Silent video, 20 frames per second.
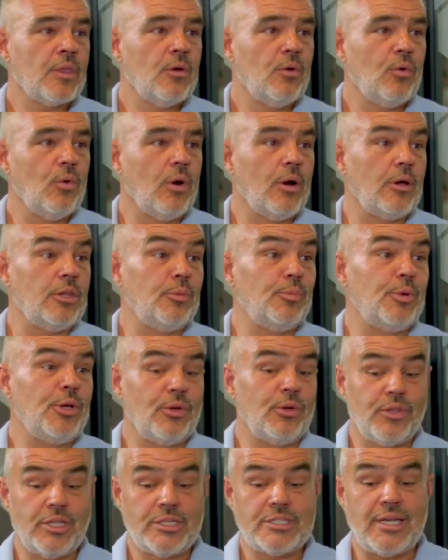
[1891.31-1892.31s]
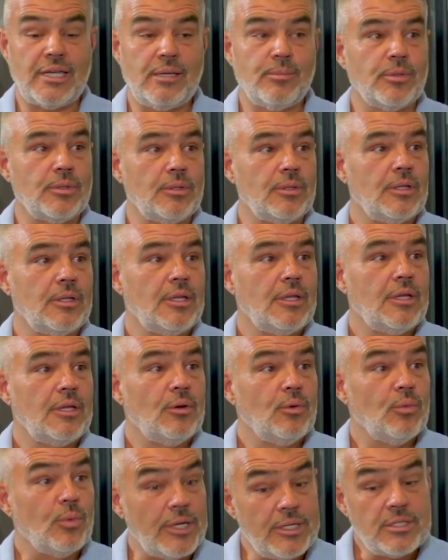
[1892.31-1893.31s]
or are you putting on the table
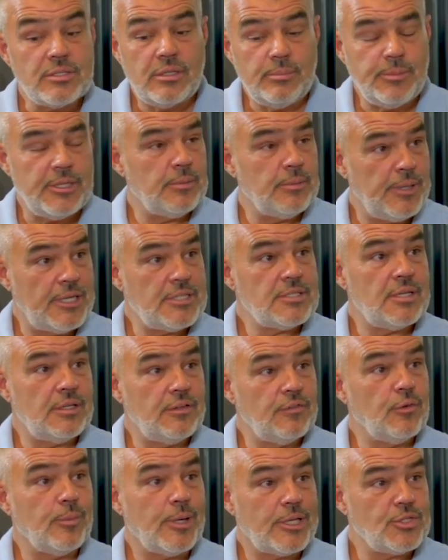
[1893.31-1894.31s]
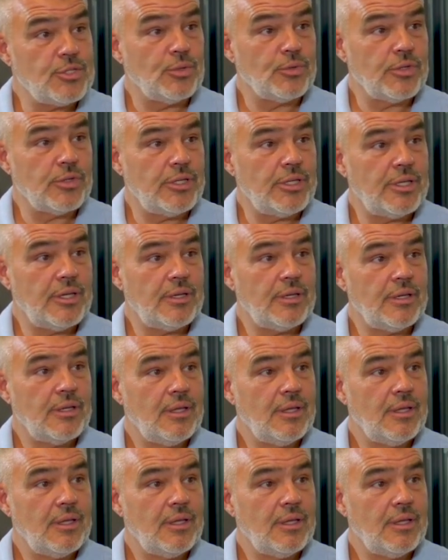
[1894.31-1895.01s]
what is going to be the best for my children? Yeah.